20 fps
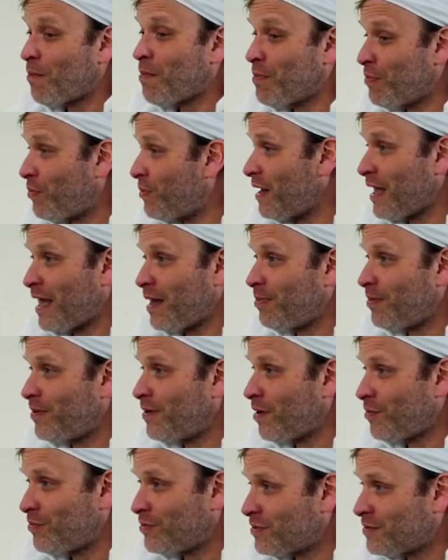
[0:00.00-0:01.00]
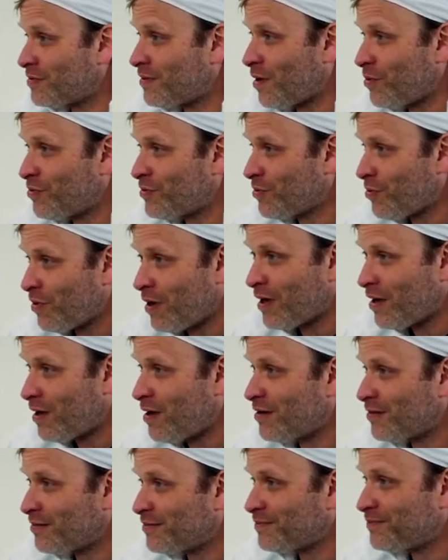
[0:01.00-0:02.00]
I remember when it happened, I was, mm. I was quite
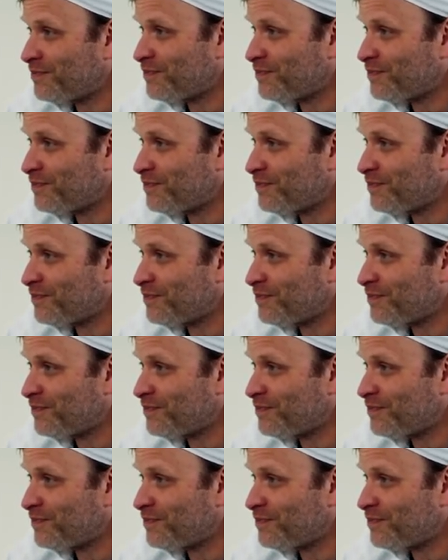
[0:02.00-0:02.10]
young.